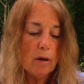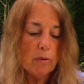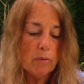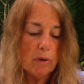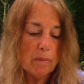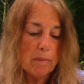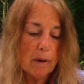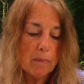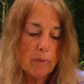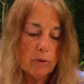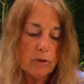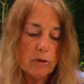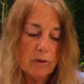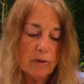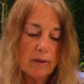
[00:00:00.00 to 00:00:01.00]
Remember
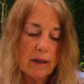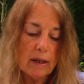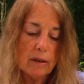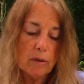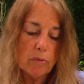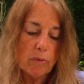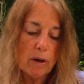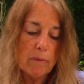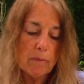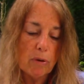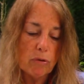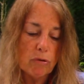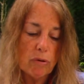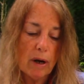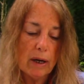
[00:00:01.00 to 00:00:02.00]
to thank the
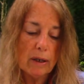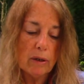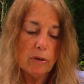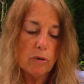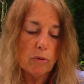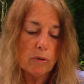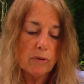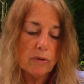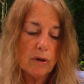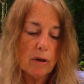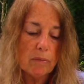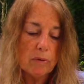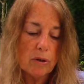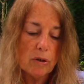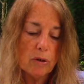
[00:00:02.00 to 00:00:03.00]
rainbow dragon who has
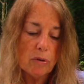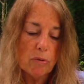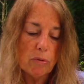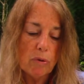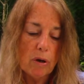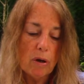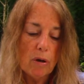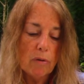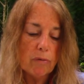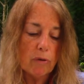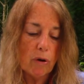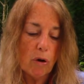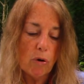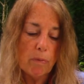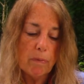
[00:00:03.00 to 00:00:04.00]
come to you
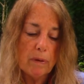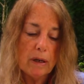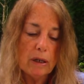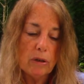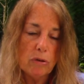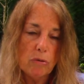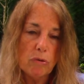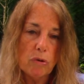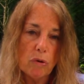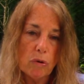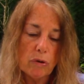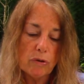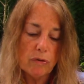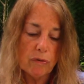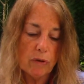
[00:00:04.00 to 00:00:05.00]
for opening new
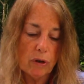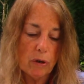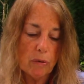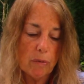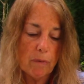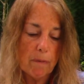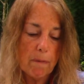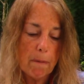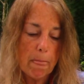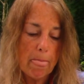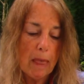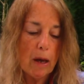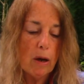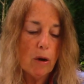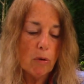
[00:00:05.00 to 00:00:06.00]
doors for you.
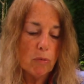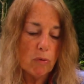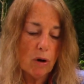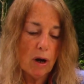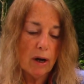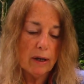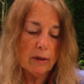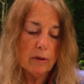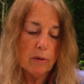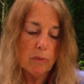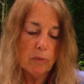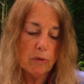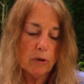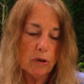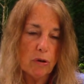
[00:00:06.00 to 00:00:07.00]
Ride
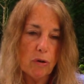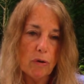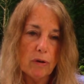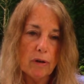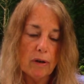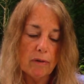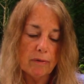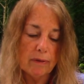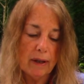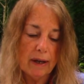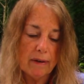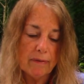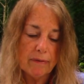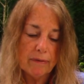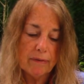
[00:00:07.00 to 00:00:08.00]
with the current of
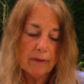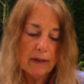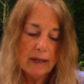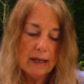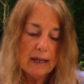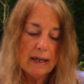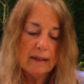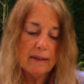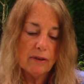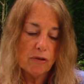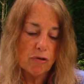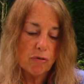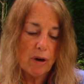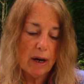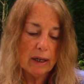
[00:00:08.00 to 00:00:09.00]
life this
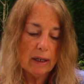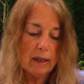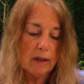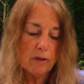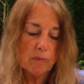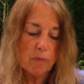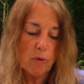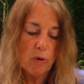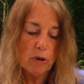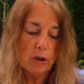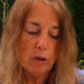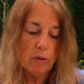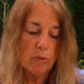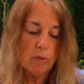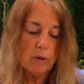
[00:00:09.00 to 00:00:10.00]
dragon has brought
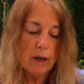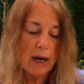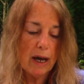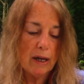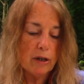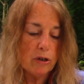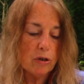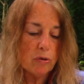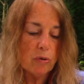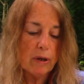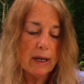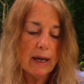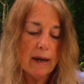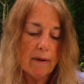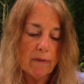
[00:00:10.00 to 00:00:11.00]
you and
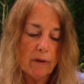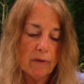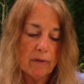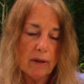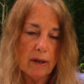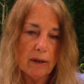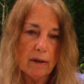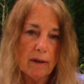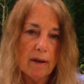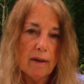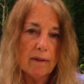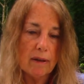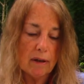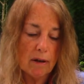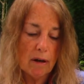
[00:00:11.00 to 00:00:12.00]
enjoy everything
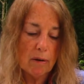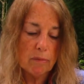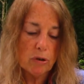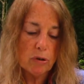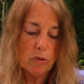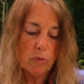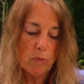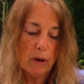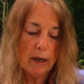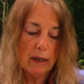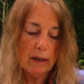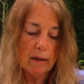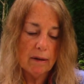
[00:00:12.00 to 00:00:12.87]
that comes your way.